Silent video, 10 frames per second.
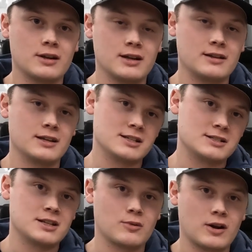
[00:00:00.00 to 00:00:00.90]
into the
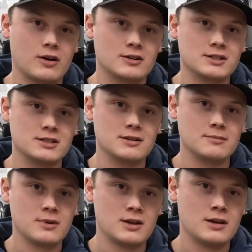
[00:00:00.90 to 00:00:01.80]
existing REDARC system.
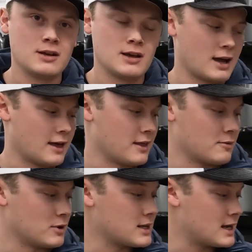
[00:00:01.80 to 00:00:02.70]
And then
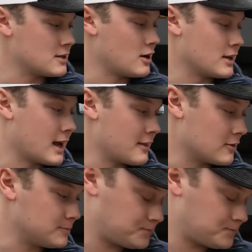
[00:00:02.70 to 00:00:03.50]
what ties it all together